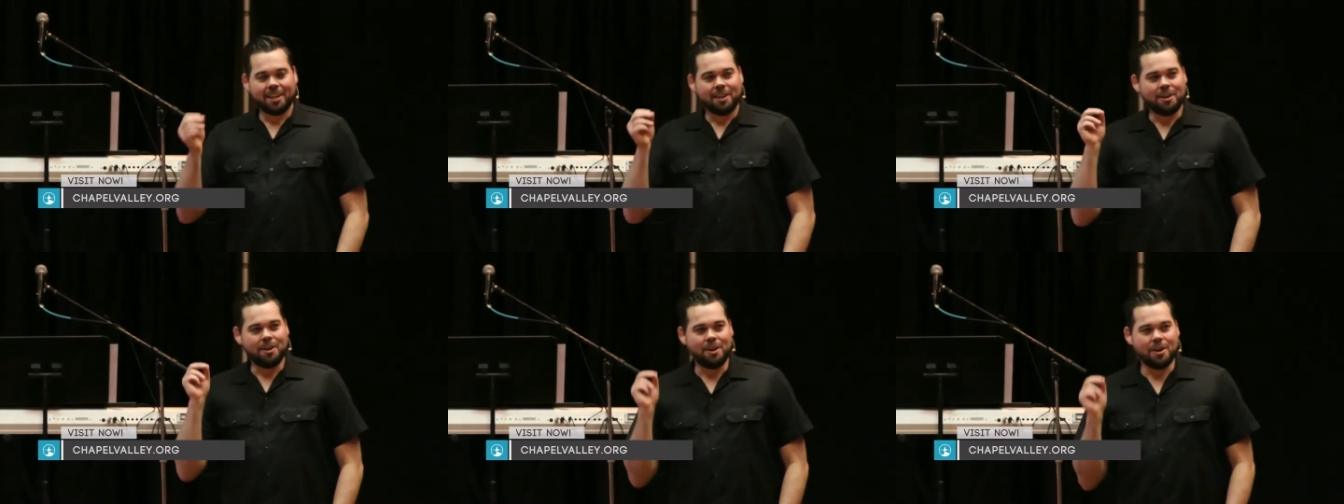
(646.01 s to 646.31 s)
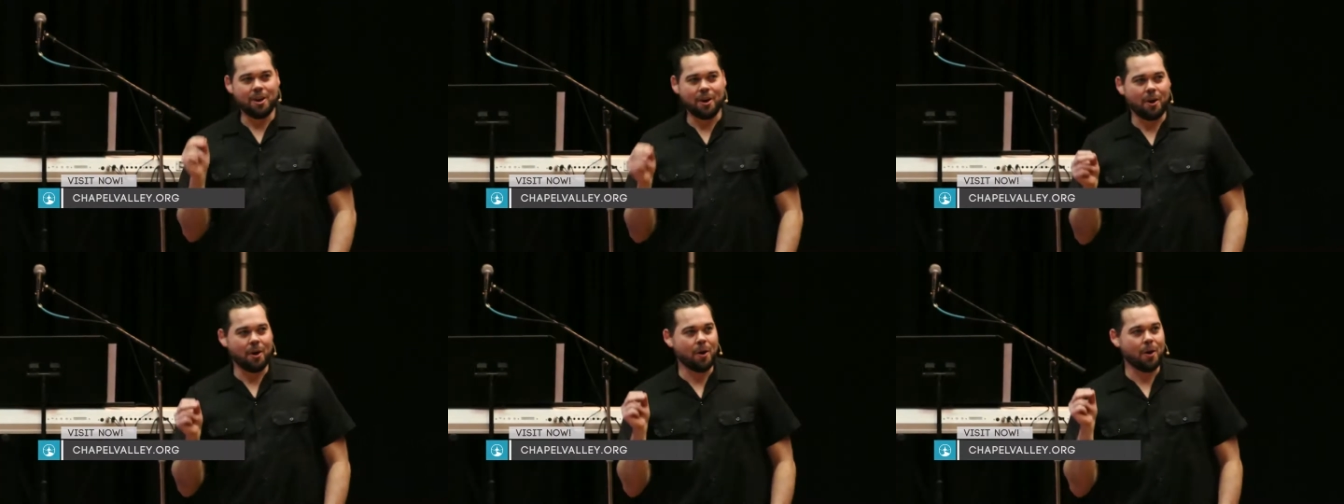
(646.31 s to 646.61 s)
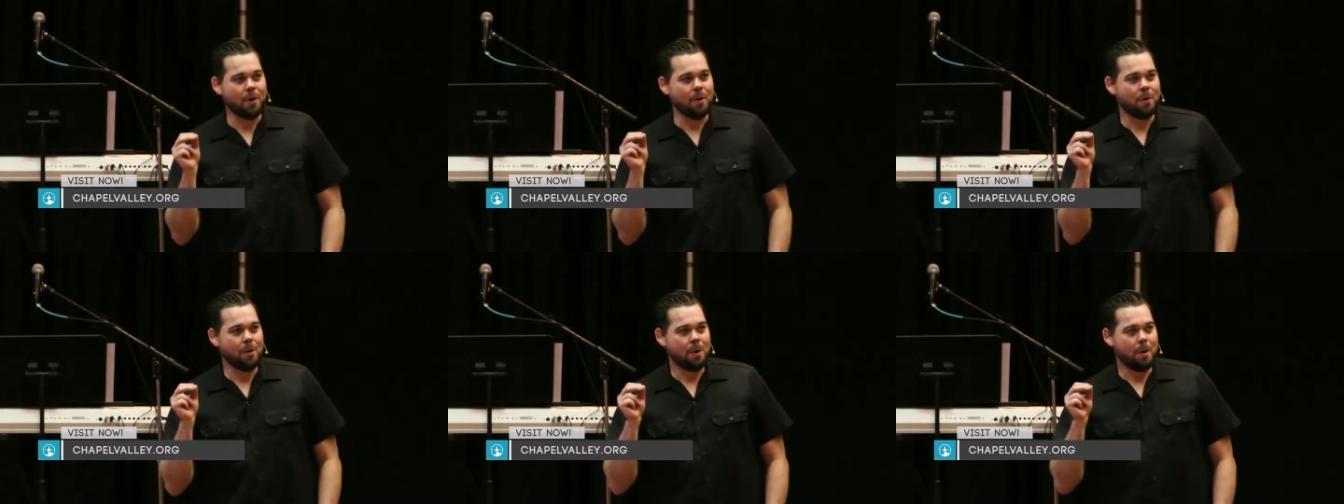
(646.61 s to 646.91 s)

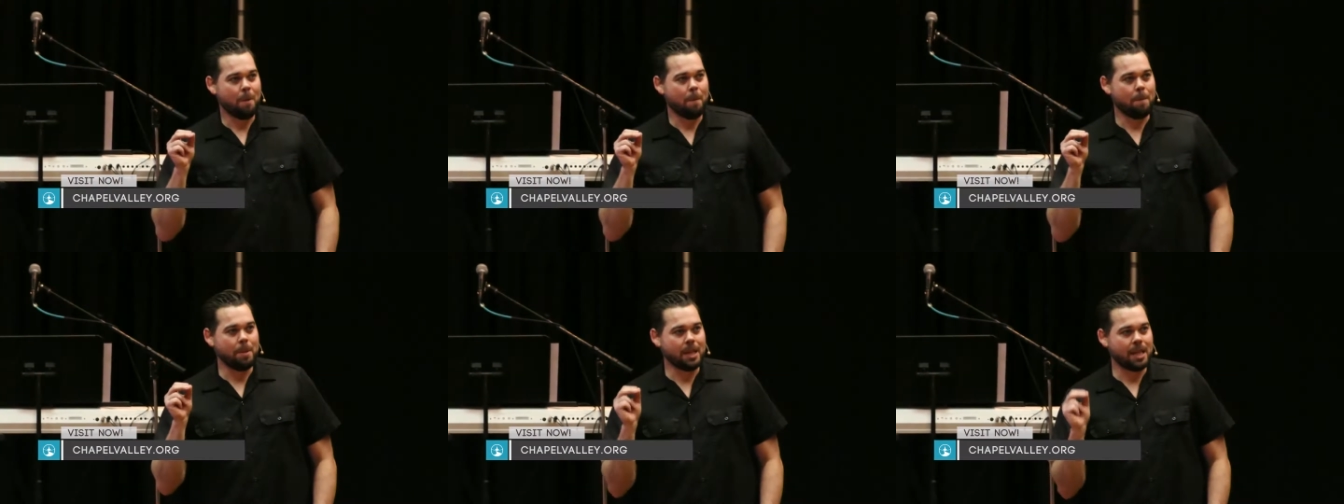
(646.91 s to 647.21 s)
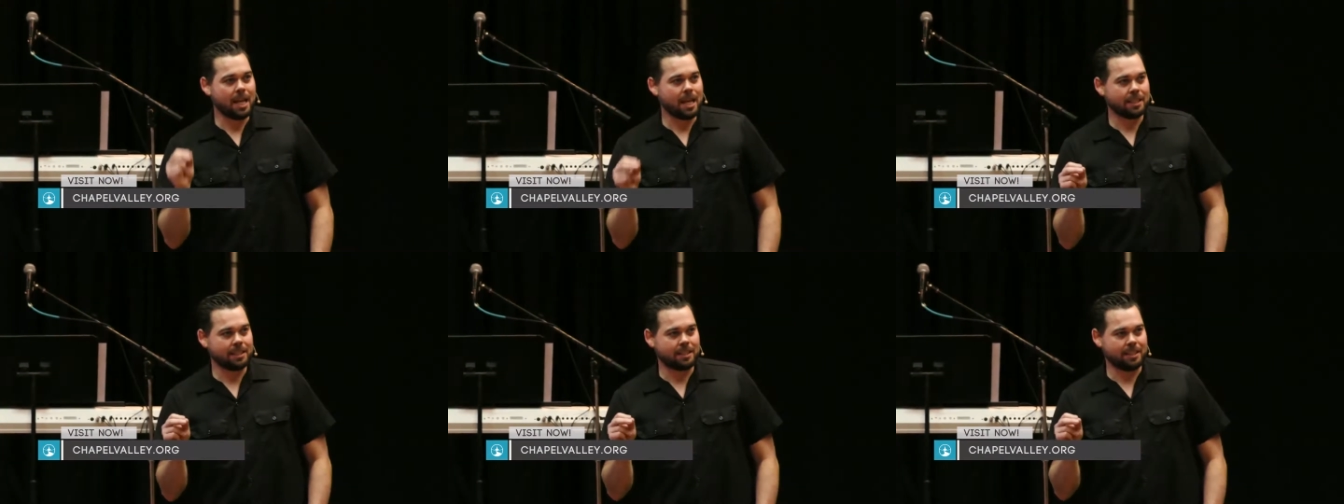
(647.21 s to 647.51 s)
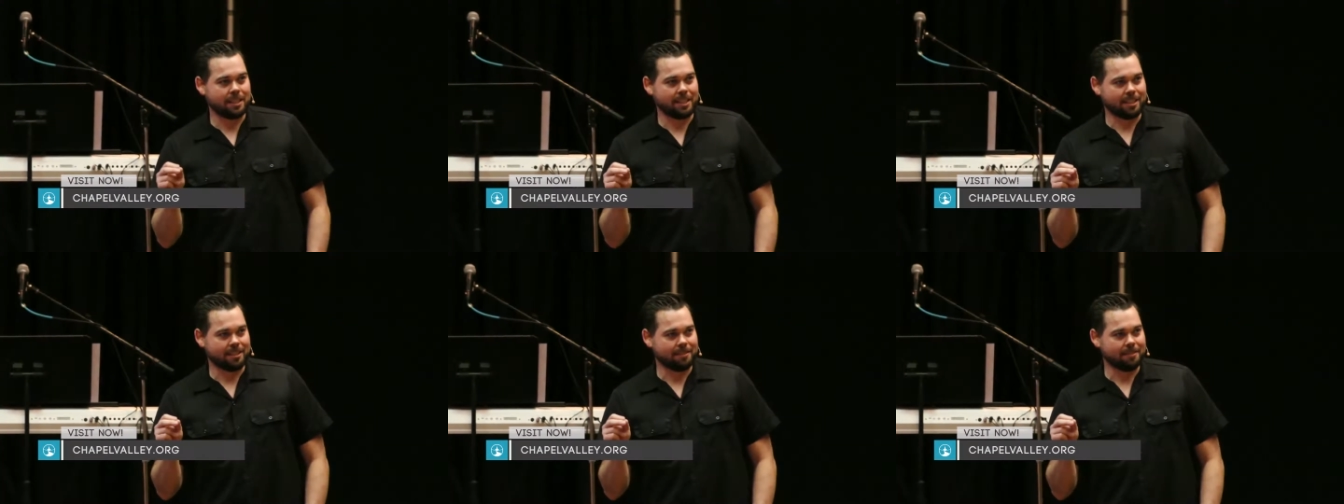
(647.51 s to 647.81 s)
no
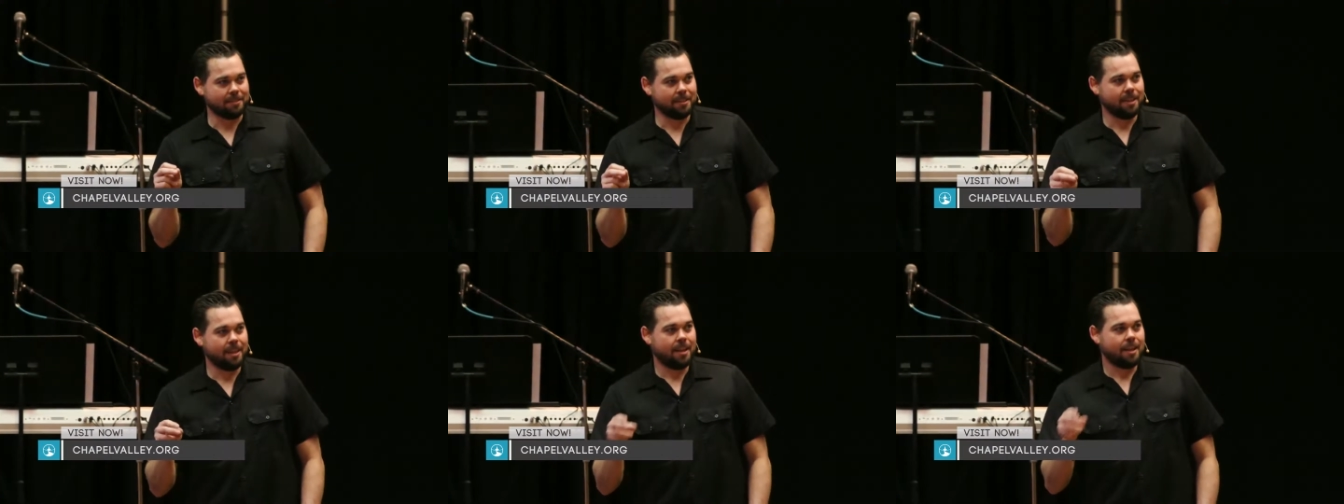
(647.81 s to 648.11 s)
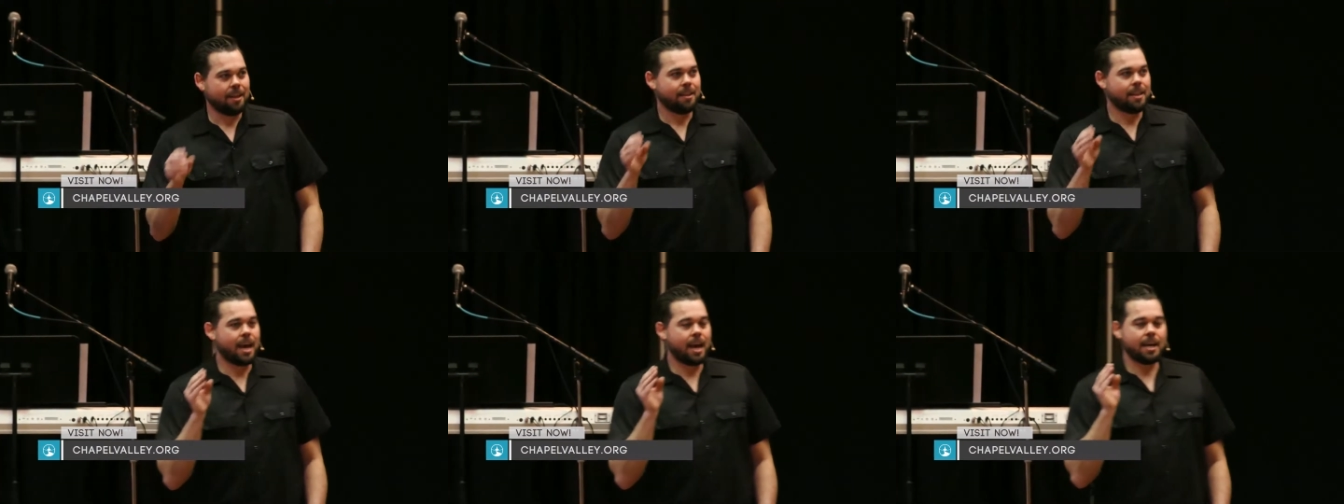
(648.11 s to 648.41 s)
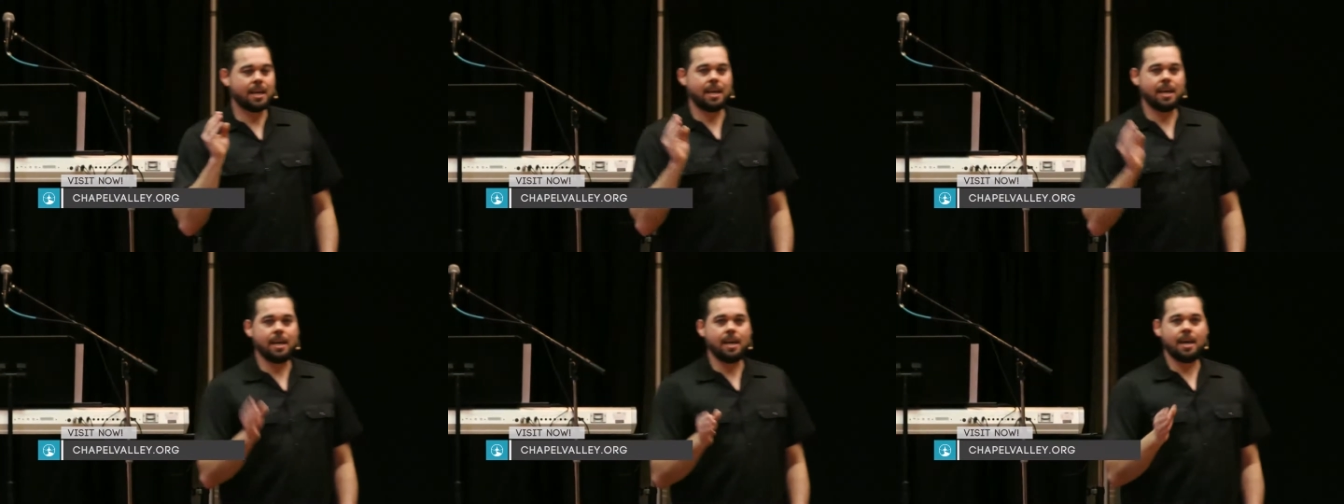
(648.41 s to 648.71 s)
blessing
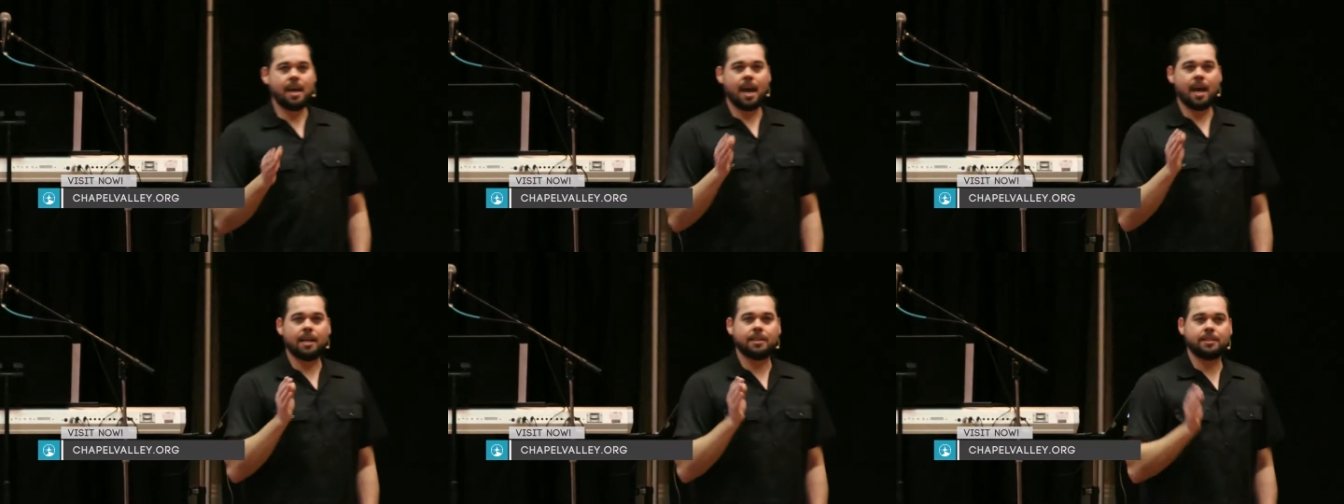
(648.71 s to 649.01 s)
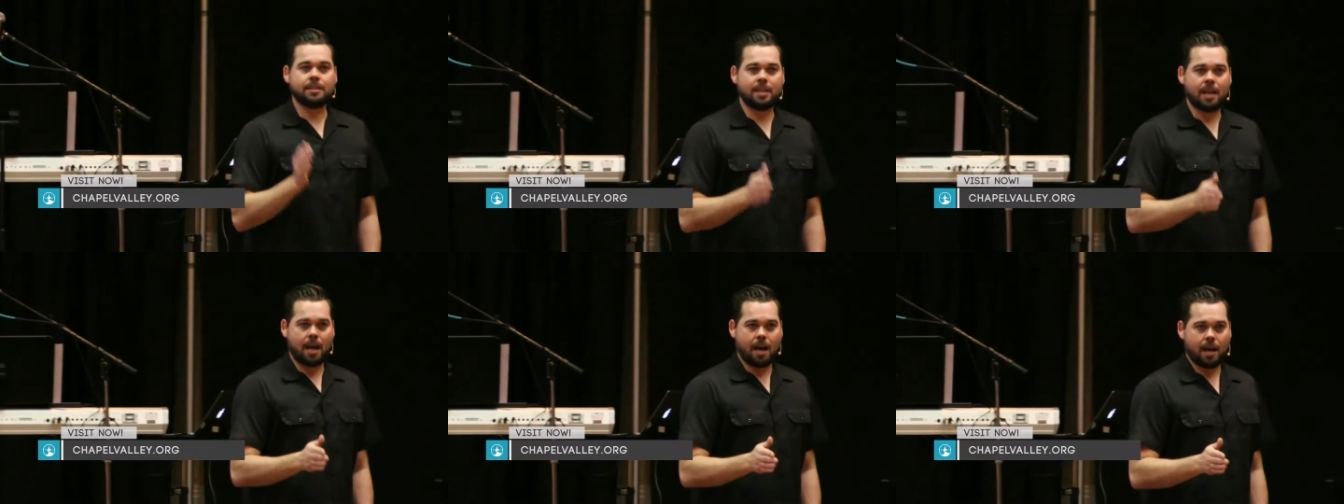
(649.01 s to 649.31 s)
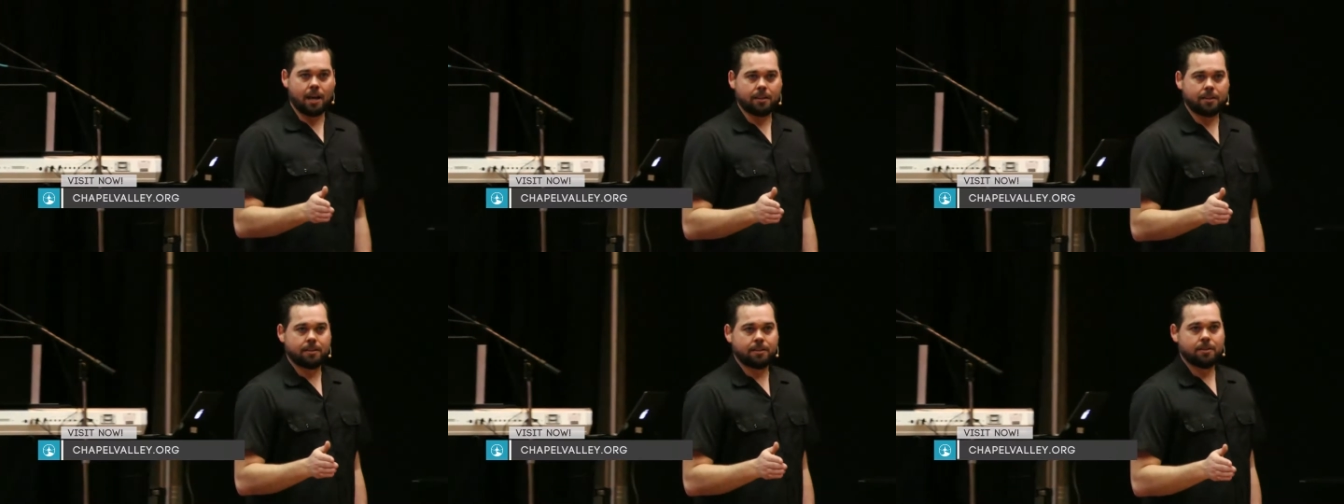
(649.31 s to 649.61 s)
that he has
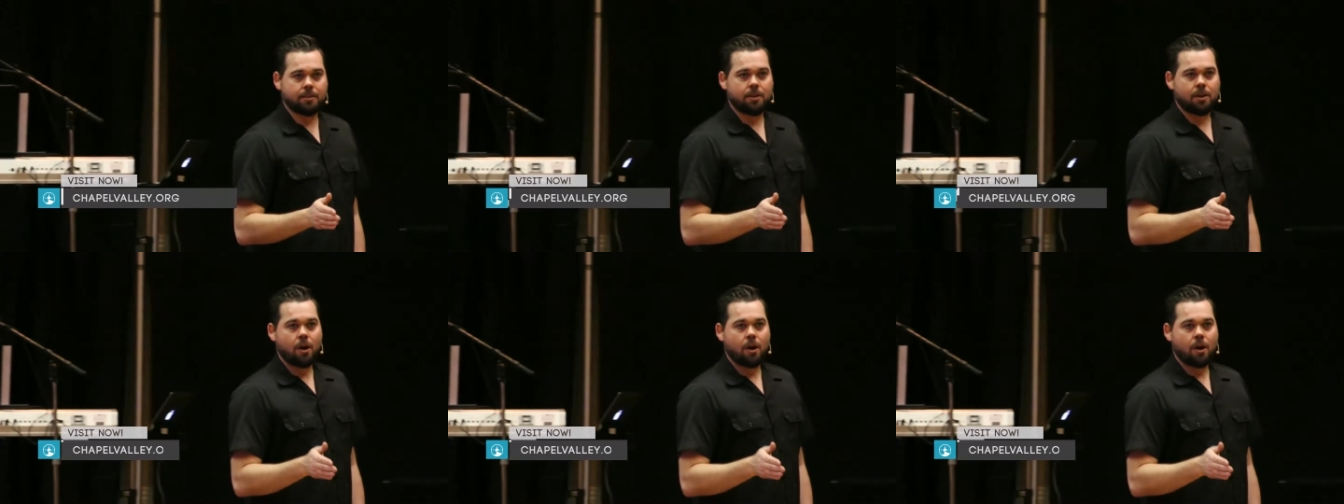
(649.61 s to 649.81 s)
not